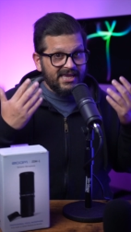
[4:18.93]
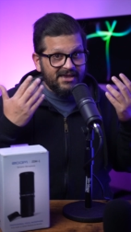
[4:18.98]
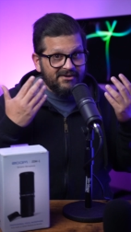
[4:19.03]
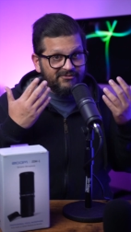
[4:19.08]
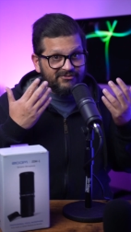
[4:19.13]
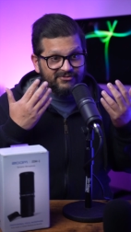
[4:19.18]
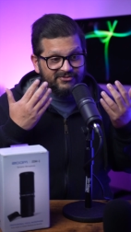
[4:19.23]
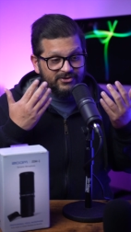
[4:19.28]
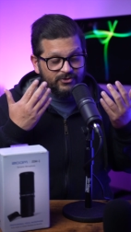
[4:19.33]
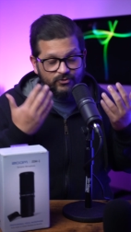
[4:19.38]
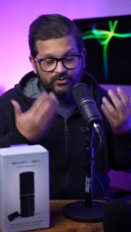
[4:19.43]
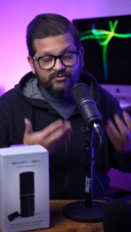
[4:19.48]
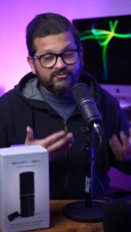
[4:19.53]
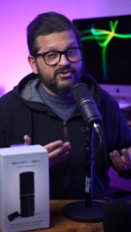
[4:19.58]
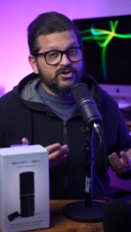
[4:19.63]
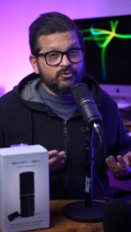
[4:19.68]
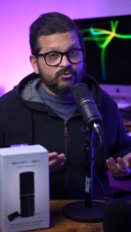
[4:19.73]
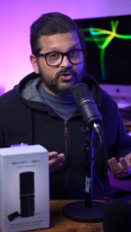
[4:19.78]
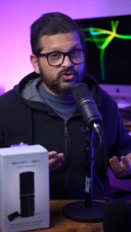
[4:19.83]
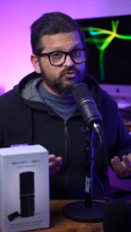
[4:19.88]
if the
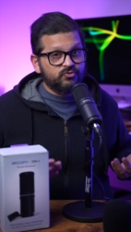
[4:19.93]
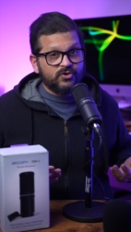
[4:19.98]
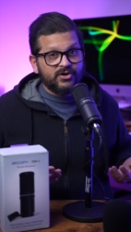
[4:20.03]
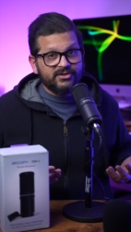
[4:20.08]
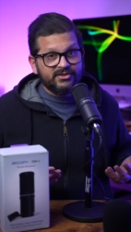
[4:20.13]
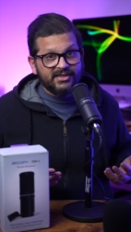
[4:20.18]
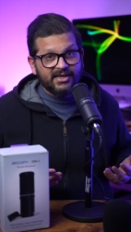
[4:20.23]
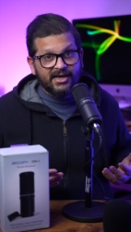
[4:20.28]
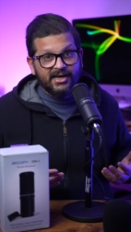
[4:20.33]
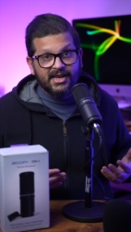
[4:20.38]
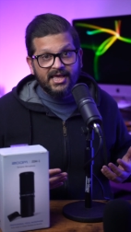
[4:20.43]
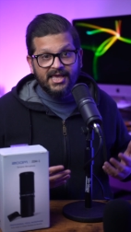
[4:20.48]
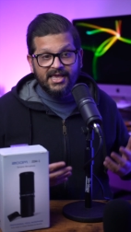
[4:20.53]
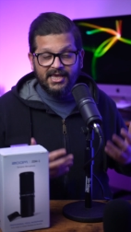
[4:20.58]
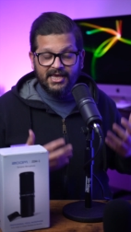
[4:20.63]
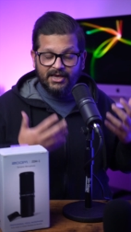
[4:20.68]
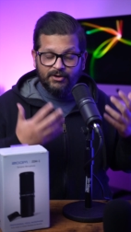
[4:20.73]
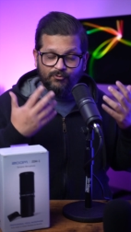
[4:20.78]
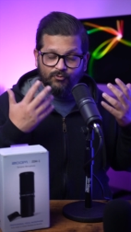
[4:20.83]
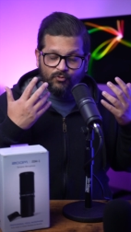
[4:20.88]
review was worth it
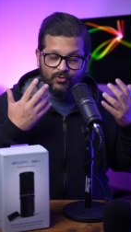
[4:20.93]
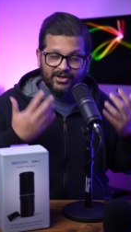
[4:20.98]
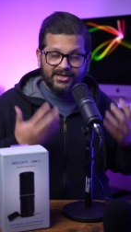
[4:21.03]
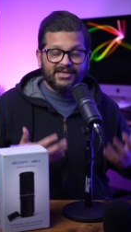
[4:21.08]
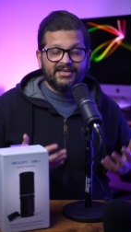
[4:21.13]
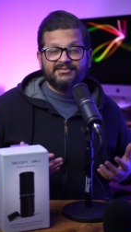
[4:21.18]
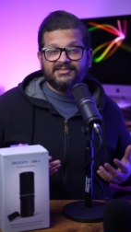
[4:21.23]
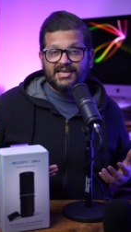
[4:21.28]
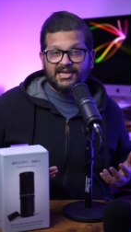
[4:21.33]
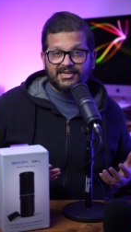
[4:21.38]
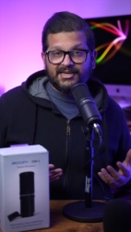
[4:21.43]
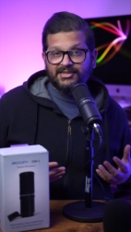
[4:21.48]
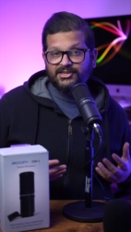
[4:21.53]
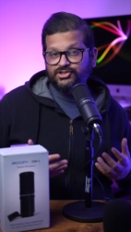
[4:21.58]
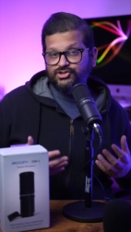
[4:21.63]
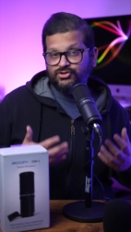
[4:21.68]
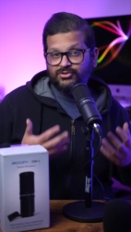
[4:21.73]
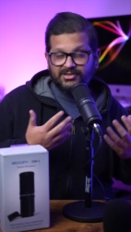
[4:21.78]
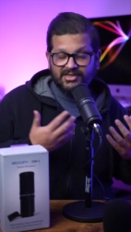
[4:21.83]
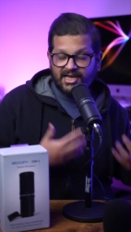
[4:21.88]
and what exactly
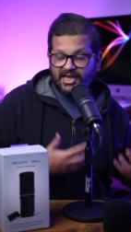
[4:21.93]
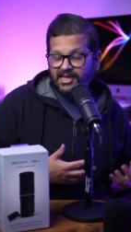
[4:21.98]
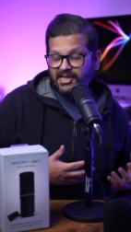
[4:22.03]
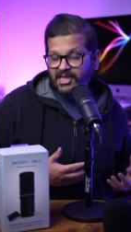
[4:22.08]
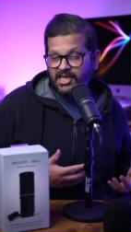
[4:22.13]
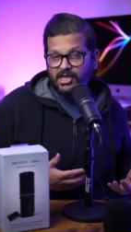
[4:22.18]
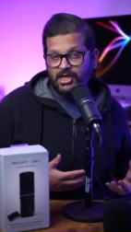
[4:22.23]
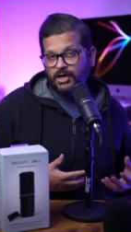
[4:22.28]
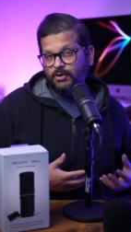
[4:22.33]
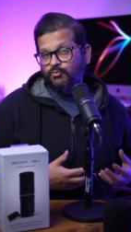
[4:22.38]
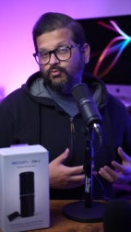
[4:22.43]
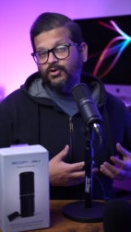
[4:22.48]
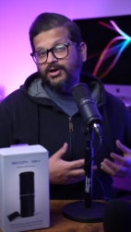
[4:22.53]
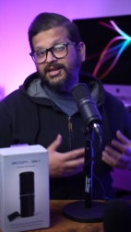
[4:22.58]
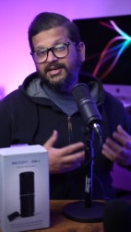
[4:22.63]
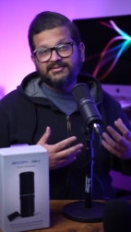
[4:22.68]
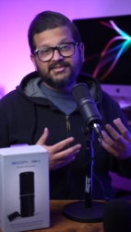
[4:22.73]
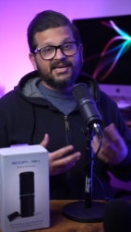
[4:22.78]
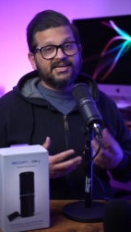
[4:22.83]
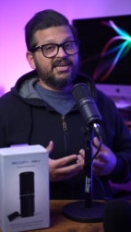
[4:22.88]
did you like and
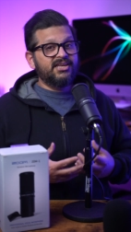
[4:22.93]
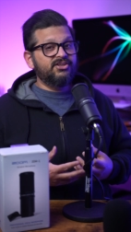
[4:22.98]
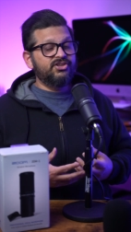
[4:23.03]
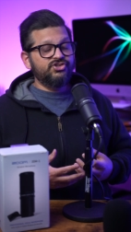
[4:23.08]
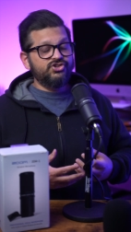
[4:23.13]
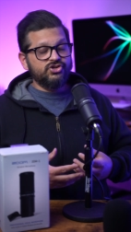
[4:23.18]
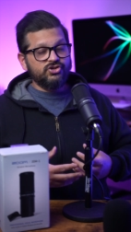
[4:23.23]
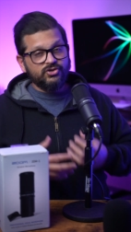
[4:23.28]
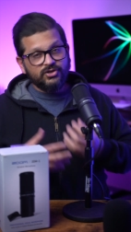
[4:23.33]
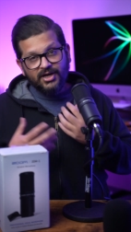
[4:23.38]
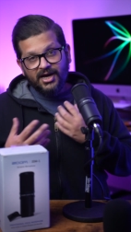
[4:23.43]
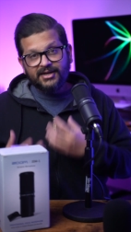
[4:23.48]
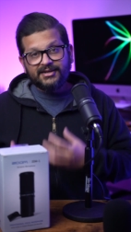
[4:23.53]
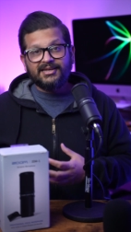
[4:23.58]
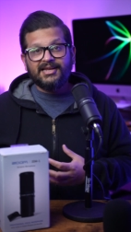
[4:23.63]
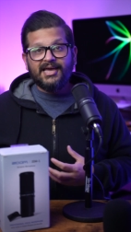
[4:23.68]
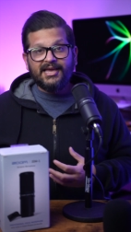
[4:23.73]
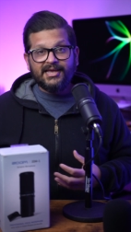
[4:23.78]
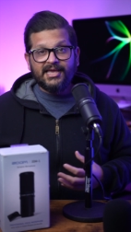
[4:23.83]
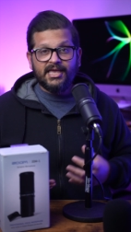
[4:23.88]
what exactly did you
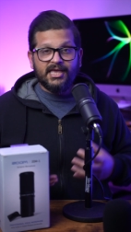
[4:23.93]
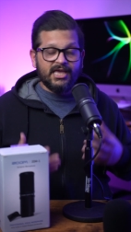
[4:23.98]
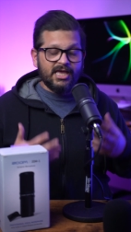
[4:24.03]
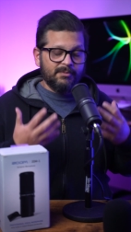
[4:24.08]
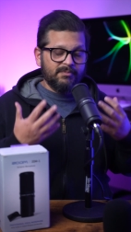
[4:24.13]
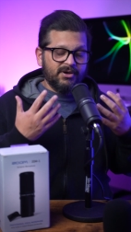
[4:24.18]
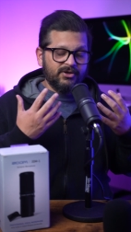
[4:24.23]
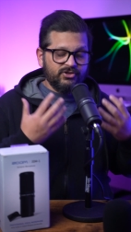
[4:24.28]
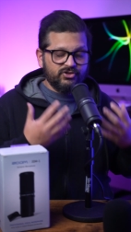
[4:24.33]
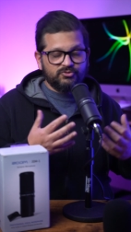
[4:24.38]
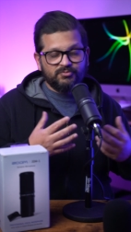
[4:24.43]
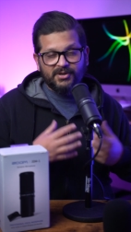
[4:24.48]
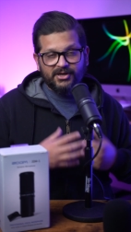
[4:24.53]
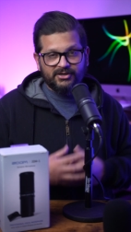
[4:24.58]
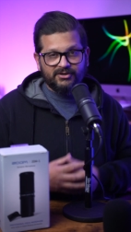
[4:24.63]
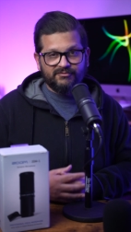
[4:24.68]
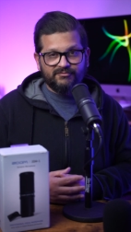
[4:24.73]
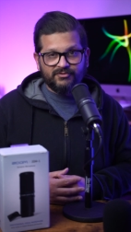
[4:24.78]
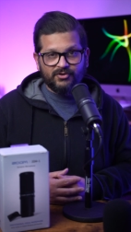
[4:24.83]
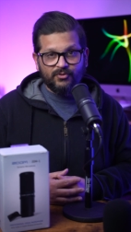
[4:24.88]
not like about this
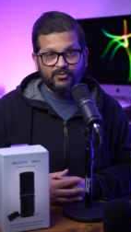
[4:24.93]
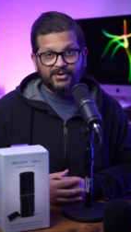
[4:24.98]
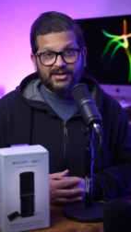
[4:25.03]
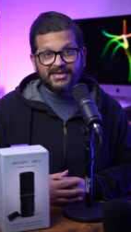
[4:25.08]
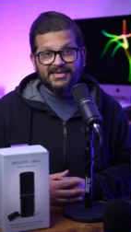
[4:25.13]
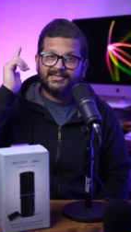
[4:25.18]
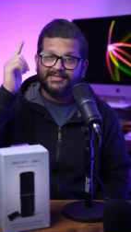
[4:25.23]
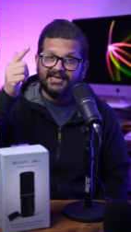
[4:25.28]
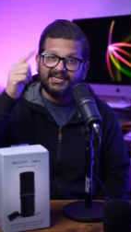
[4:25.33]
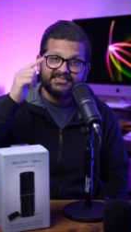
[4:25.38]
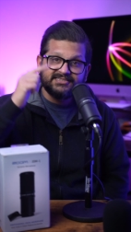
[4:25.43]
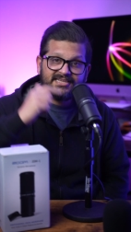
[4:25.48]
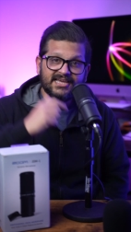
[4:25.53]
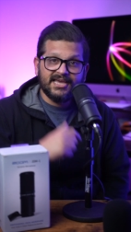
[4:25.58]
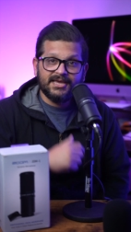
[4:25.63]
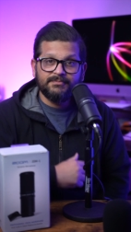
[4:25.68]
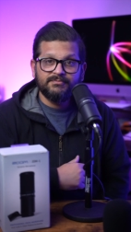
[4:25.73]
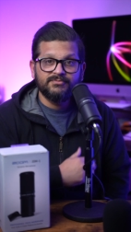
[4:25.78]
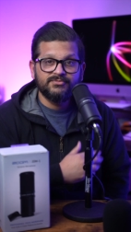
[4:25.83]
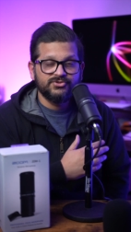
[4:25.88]
microphone. Till next
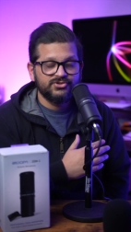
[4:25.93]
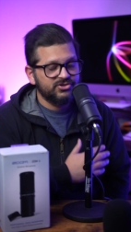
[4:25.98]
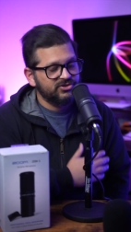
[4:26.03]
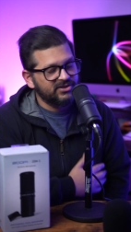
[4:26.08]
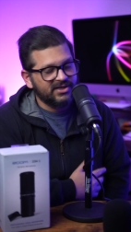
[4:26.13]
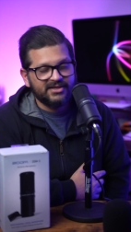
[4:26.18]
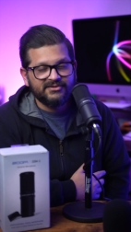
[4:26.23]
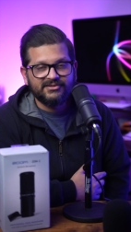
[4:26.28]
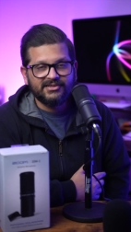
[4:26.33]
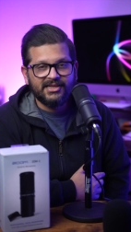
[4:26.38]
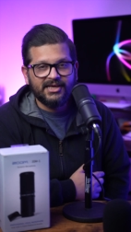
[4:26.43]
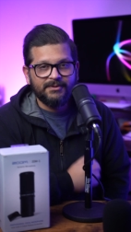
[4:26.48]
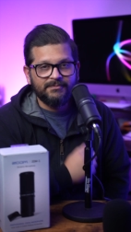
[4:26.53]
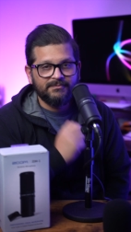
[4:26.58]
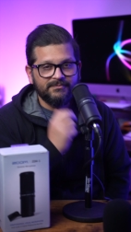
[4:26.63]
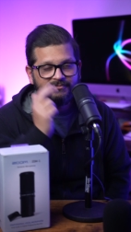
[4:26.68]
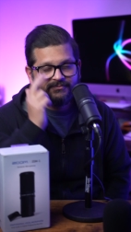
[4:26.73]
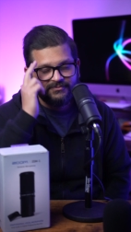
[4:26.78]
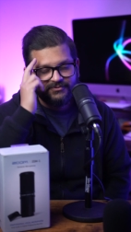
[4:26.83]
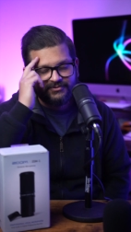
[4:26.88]
time, Shazan
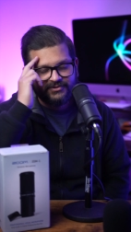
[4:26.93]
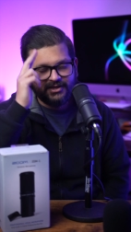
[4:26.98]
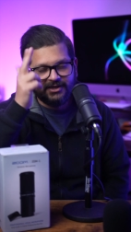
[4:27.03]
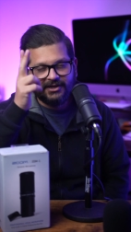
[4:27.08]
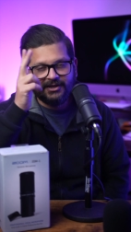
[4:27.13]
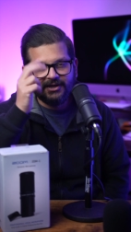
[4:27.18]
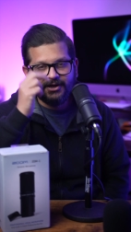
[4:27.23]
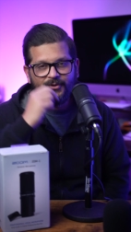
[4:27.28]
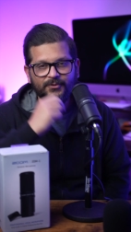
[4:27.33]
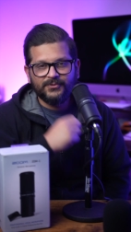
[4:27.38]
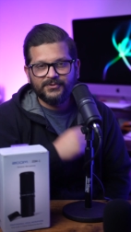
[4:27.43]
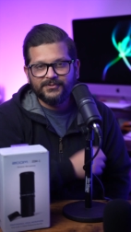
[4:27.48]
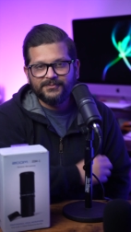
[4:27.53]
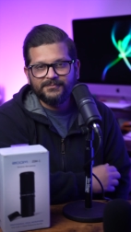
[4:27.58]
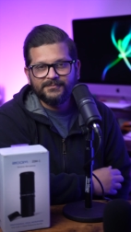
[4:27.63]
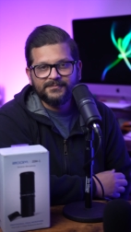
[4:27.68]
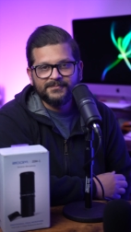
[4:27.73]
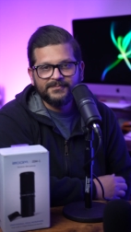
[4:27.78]
Salim signing out.